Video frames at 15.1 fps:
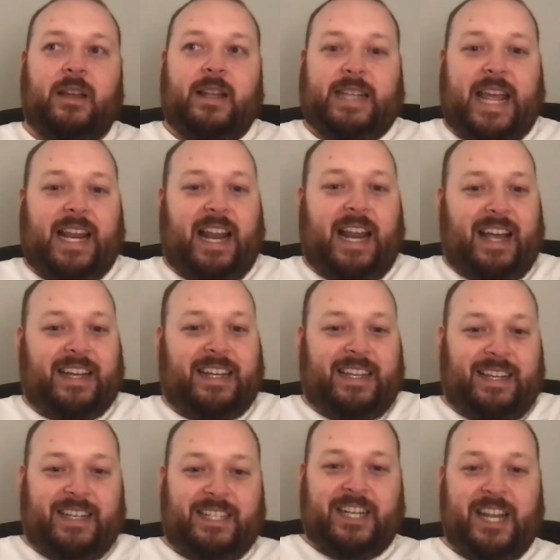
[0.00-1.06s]
daylight
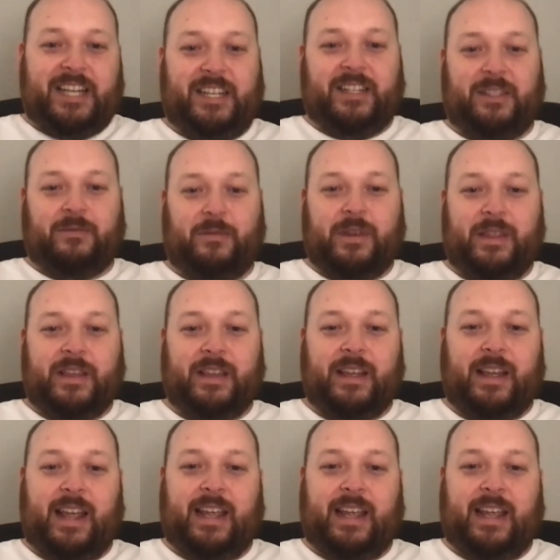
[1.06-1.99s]
changes with it.